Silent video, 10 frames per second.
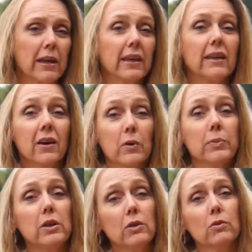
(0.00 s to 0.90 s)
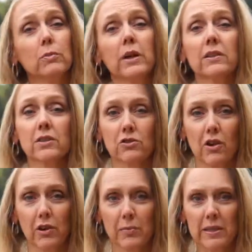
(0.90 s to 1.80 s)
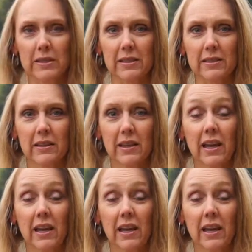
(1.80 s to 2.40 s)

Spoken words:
can help you build a stronger business